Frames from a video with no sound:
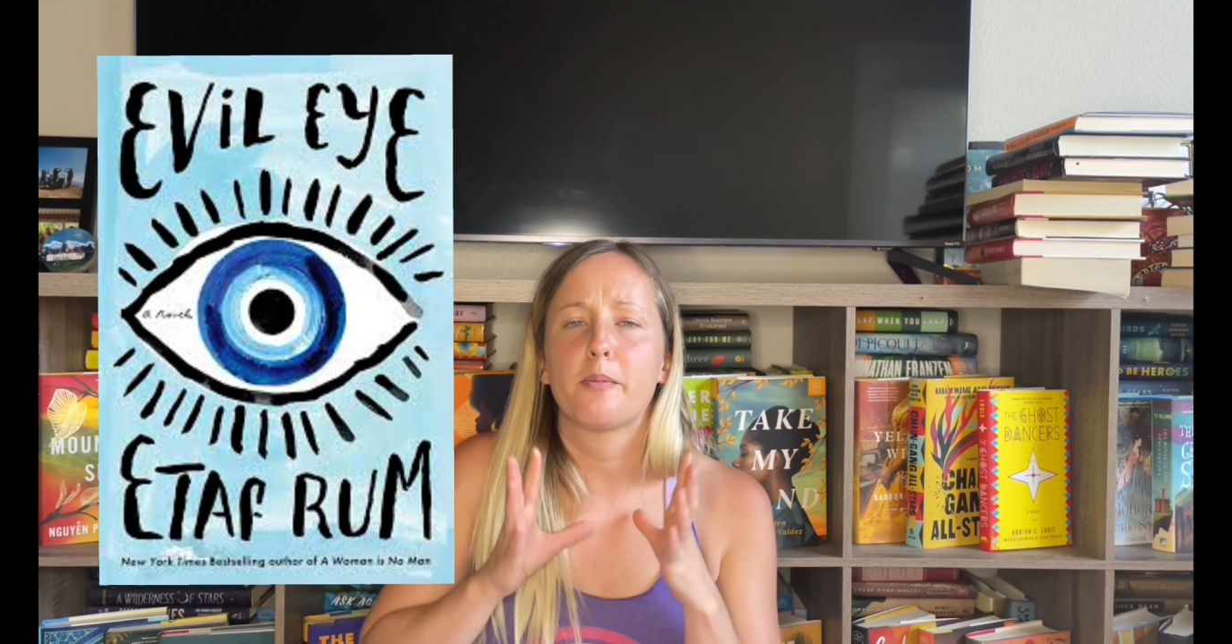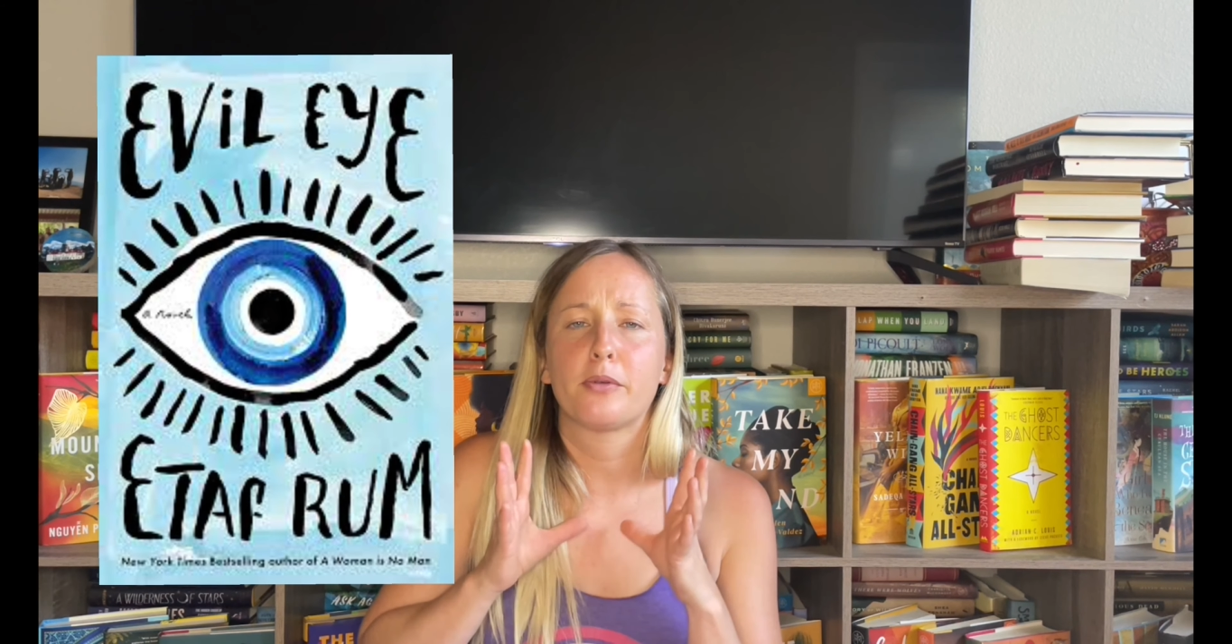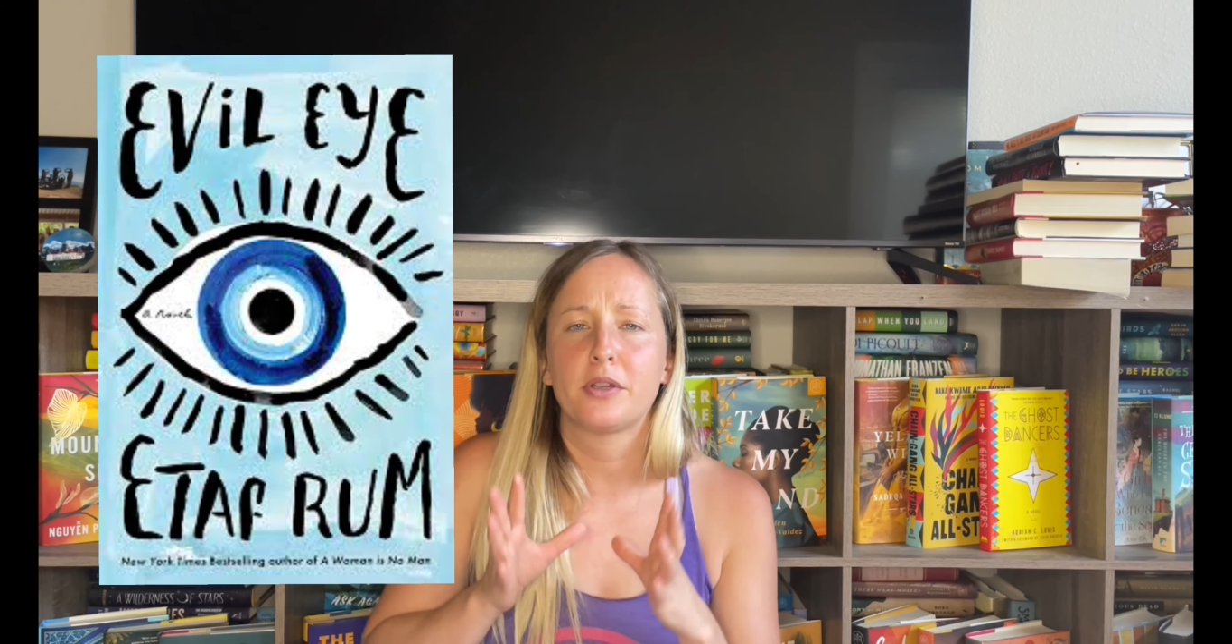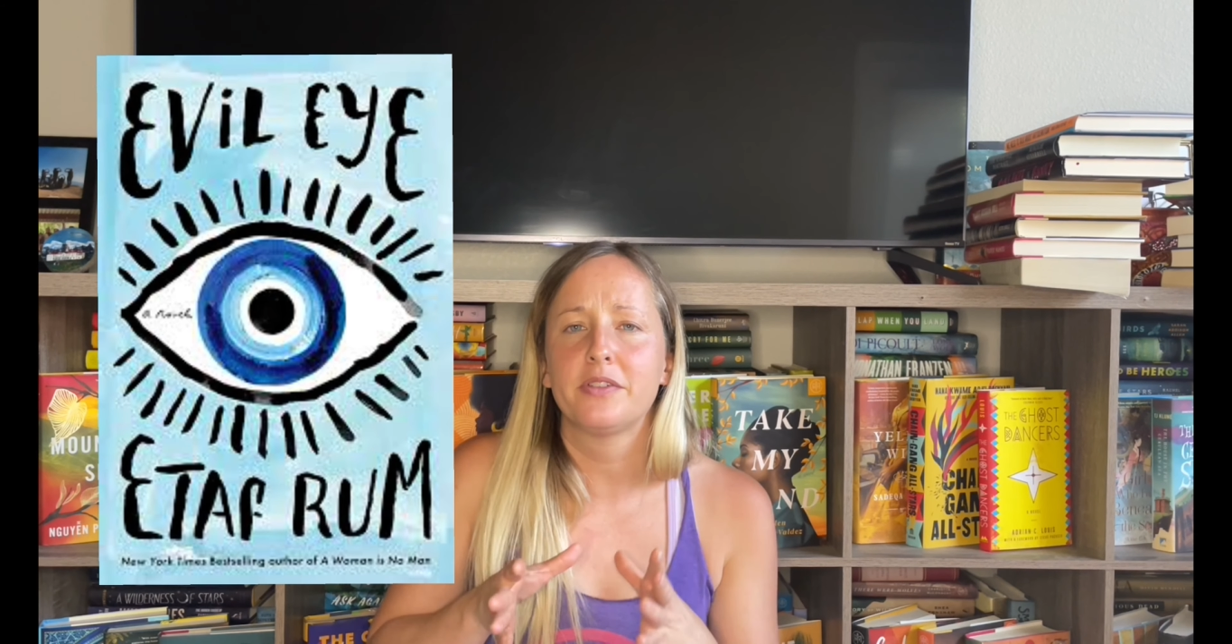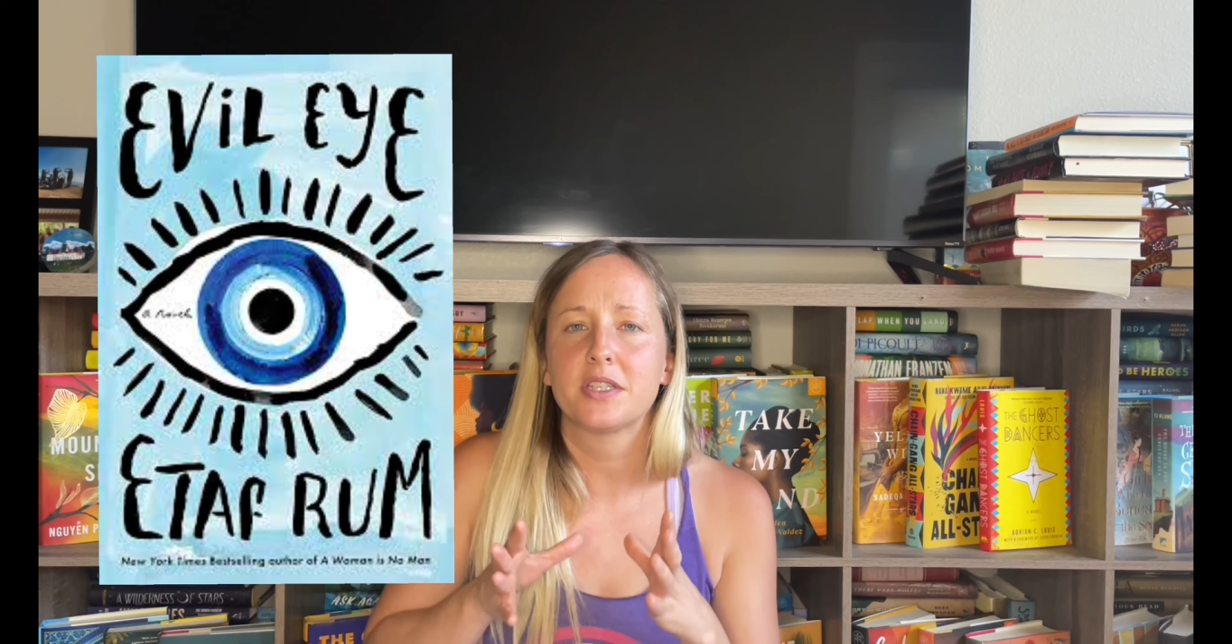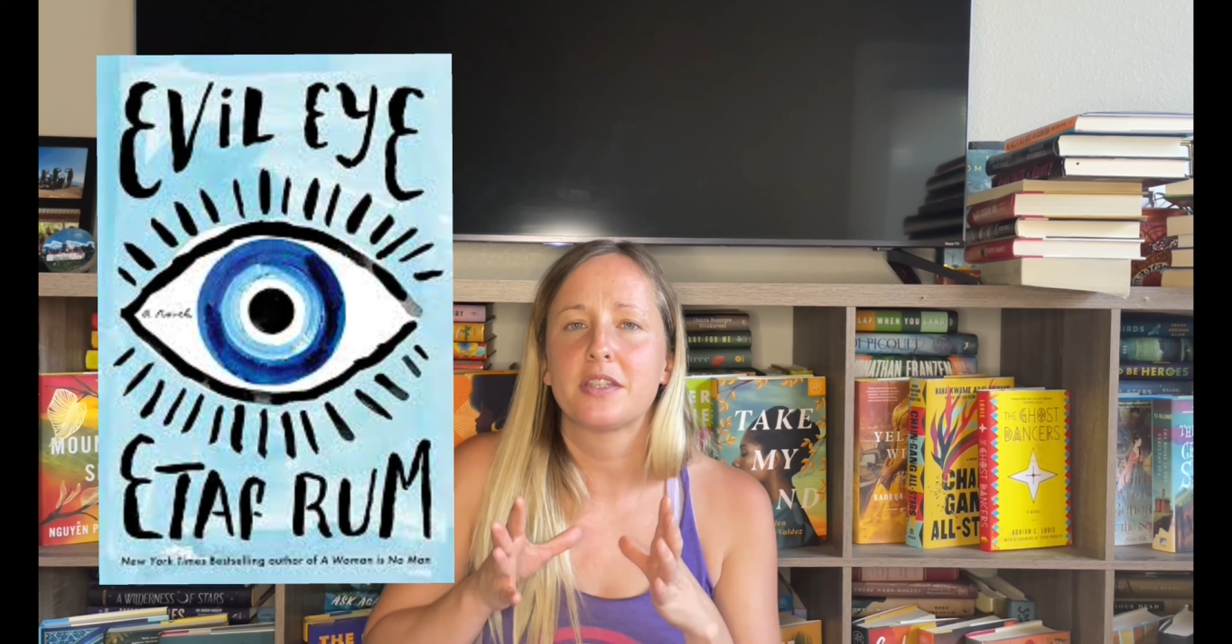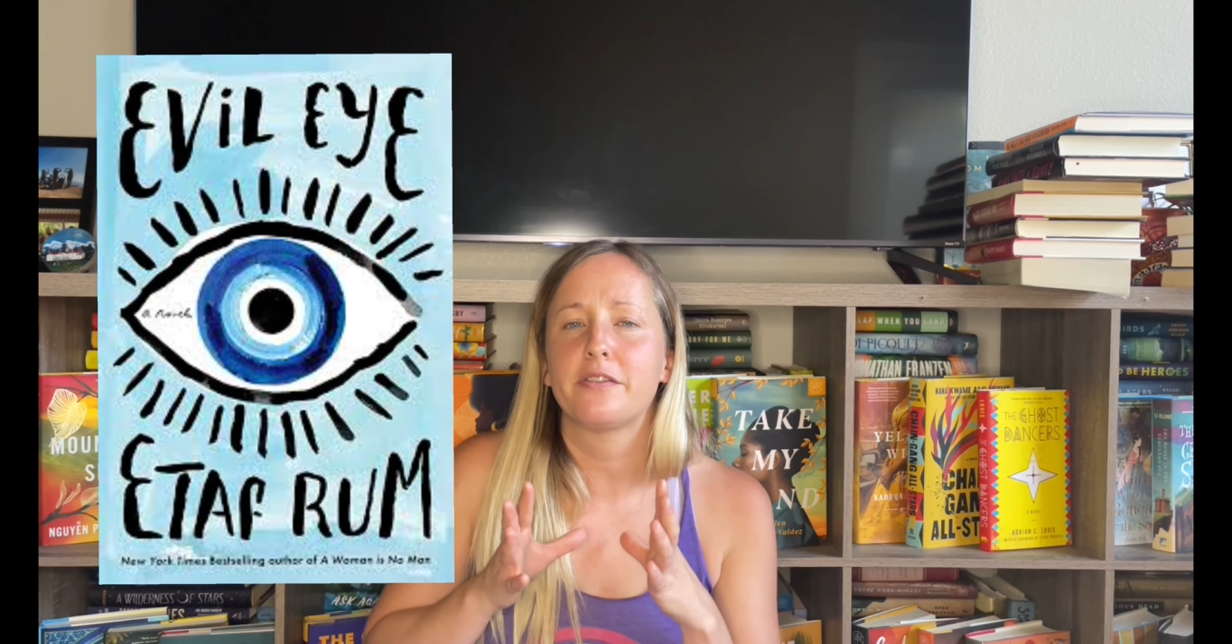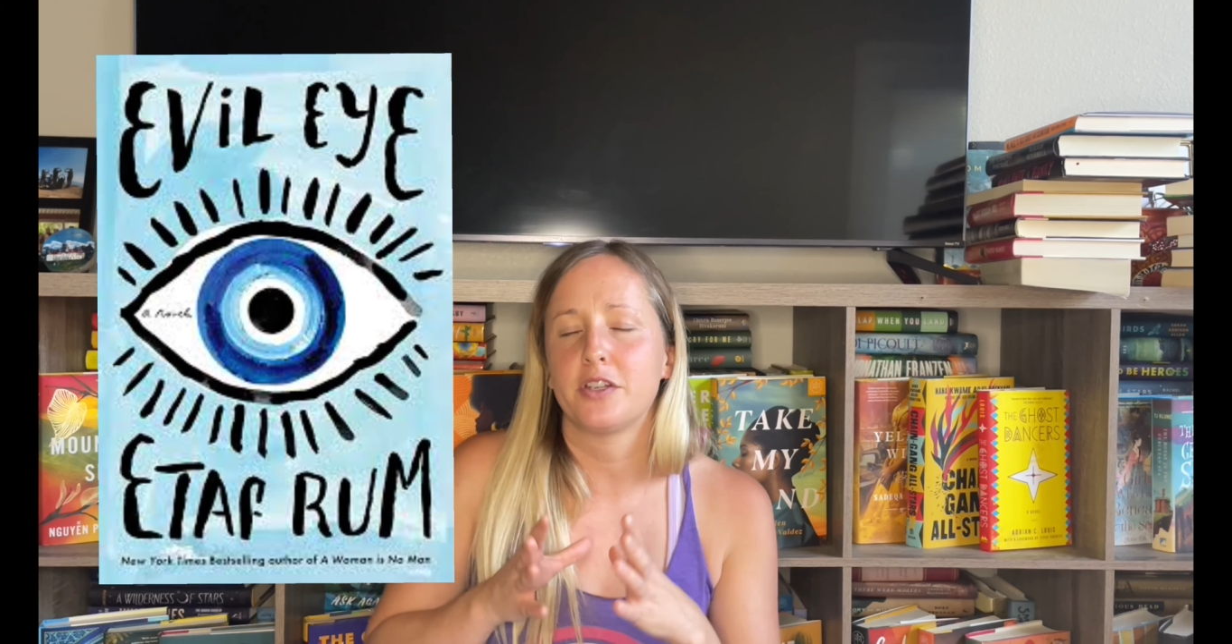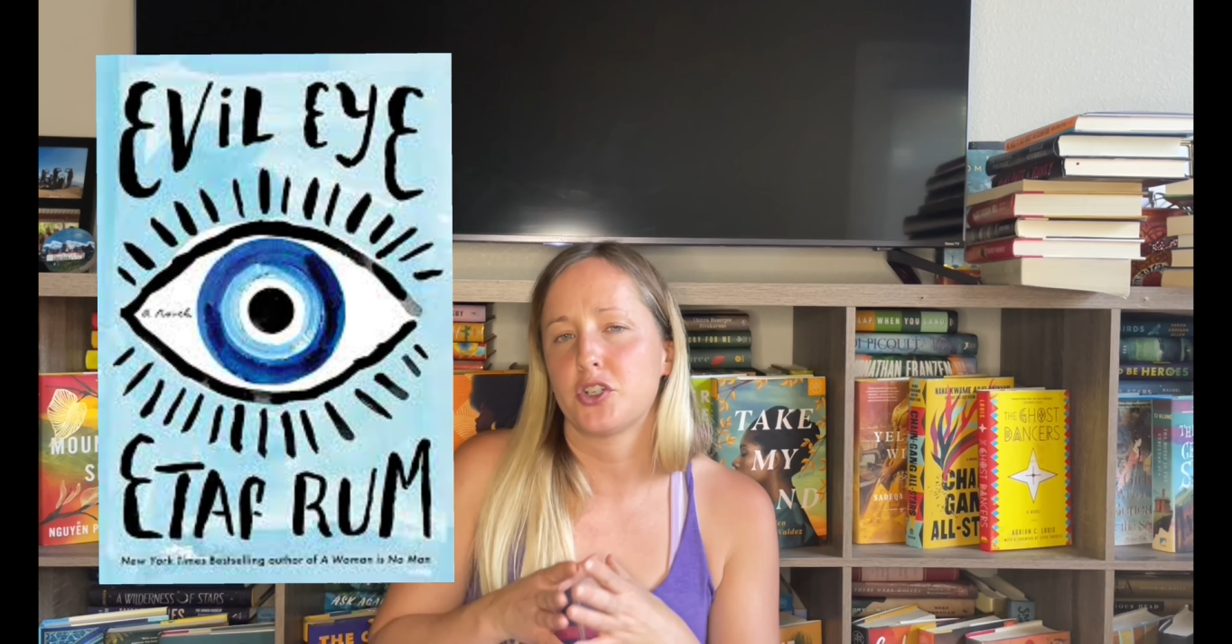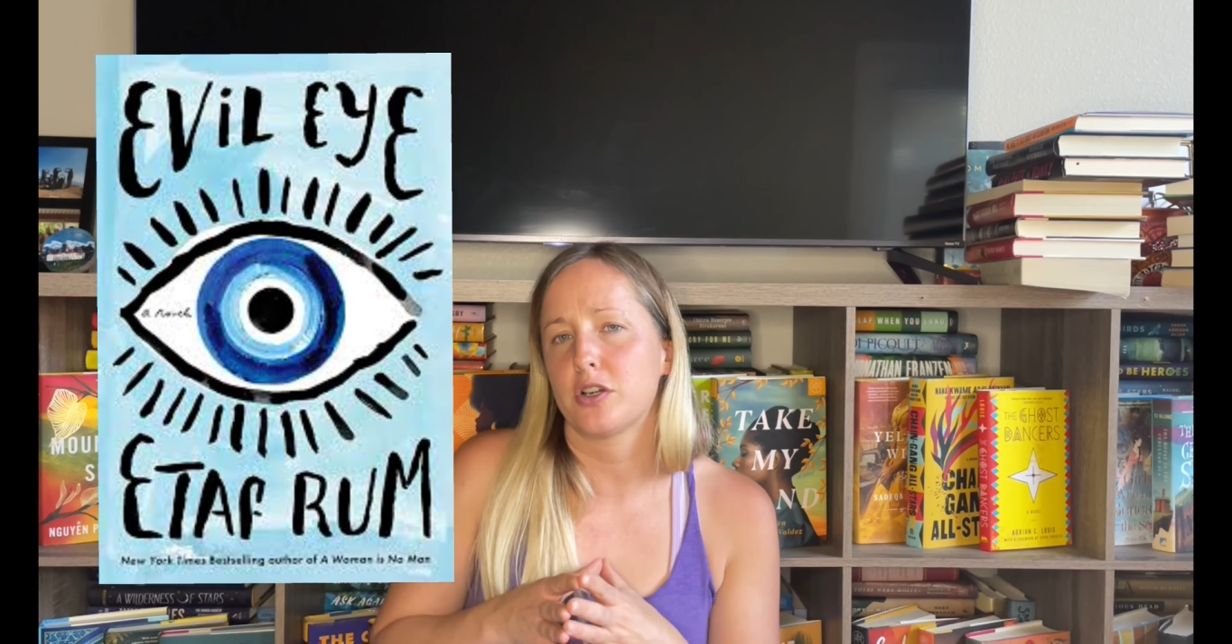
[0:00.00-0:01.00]
previously
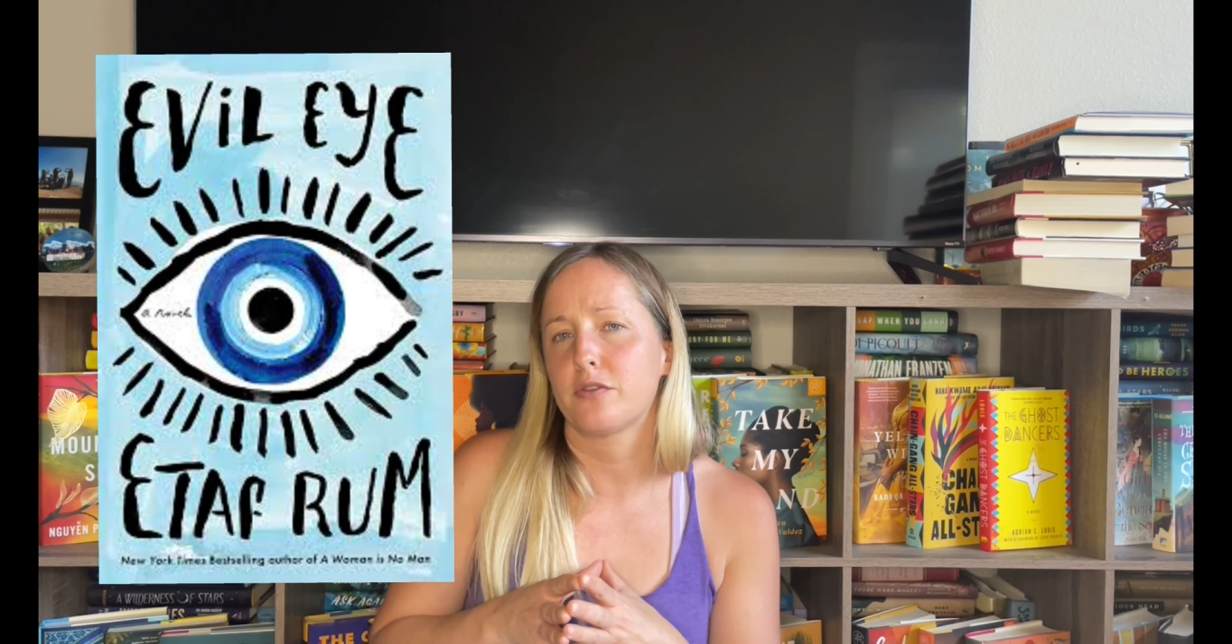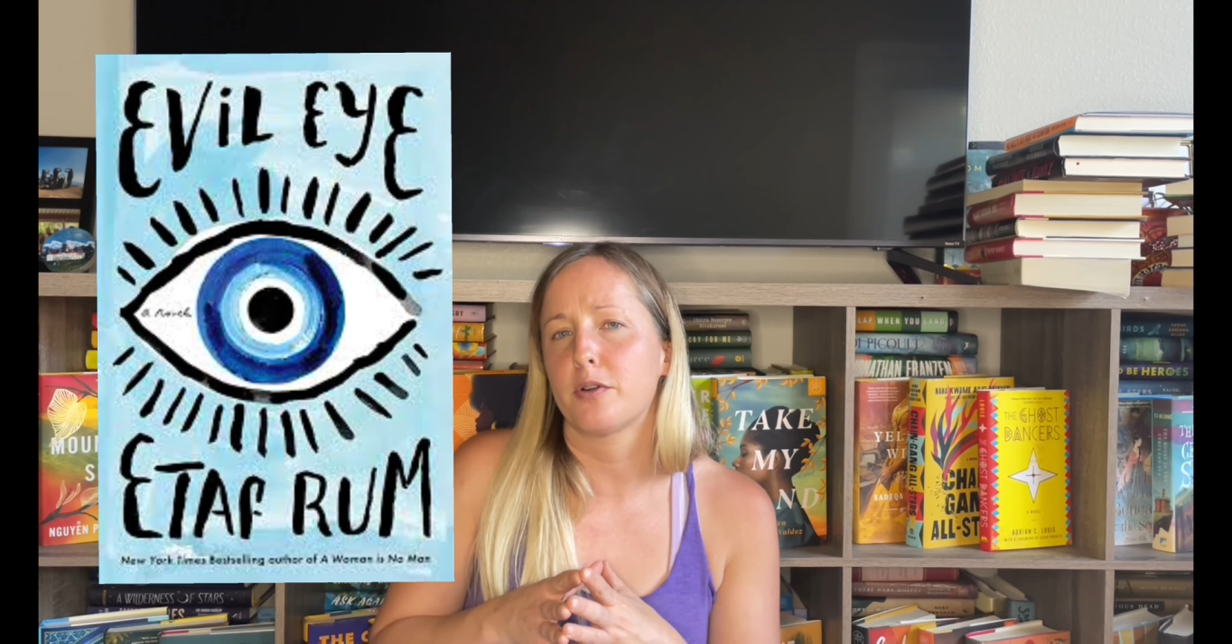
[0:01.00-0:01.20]
featured